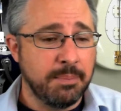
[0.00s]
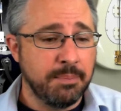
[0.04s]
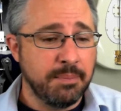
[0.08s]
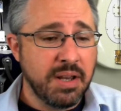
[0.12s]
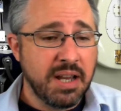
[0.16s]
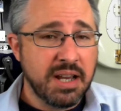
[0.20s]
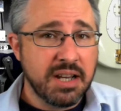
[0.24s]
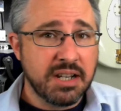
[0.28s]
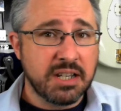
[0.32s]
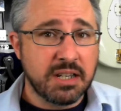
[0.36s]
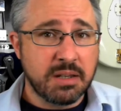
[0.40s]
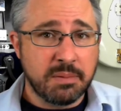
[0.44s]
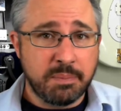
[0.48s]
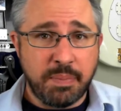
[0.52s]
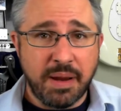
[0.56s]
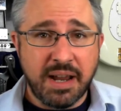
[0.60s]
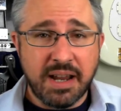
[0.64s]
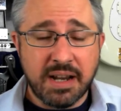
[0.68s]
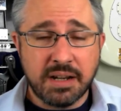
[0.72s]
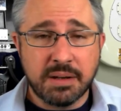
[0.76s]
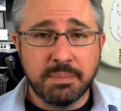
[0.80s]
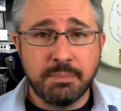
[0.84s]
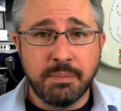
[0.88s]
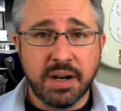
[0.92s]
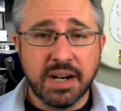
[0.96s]

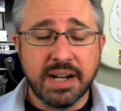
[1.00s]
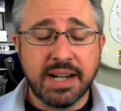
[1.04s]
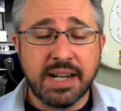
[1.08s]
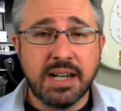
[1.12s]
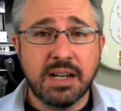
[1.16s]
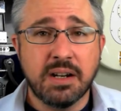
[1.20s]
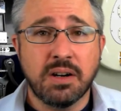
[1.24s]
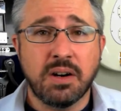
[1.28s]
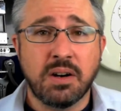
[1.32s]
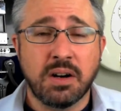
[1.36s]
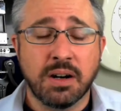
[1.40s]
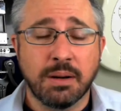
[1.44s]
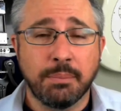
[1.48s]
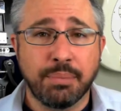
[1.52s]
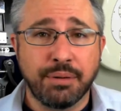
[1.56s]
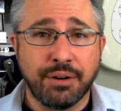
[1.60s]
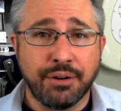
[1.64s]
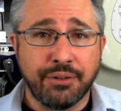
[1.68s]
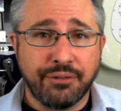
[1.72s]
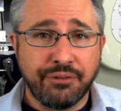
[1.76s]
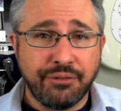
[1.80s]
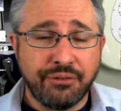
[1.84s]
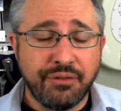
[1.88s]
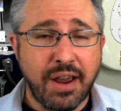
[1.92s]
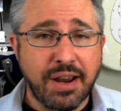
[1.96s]
Spend money on
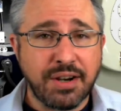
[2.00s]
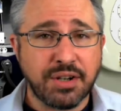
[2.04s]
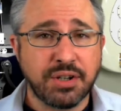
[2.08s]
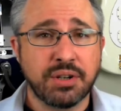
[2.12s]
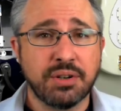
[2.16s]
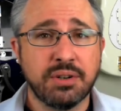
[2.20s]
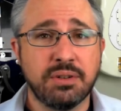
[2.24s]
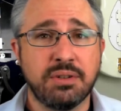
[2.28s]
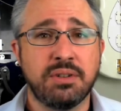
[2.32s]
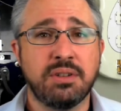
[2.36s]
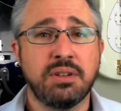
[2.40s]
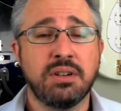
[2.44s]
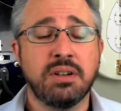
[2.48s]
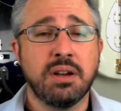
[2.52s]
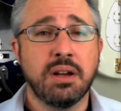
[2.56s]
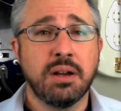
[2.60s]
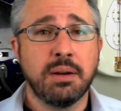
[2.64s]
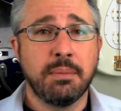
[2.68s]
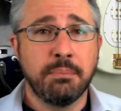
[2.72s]
professional